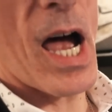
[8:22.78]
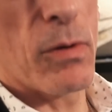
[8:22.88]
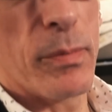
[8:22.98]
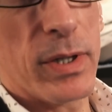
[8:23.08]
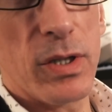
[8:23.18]
I
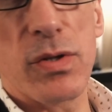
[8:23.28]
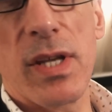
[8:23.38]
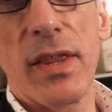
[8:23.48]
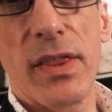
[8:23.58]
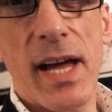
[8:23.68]
would be
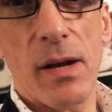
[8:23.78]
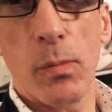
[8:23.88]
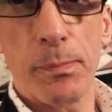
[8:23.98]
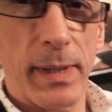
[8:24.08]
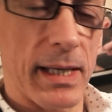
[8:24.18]
using
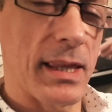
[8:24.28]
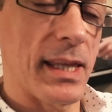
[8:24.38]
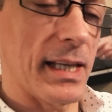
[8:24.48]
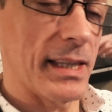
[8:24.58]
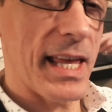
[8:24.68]
that big thing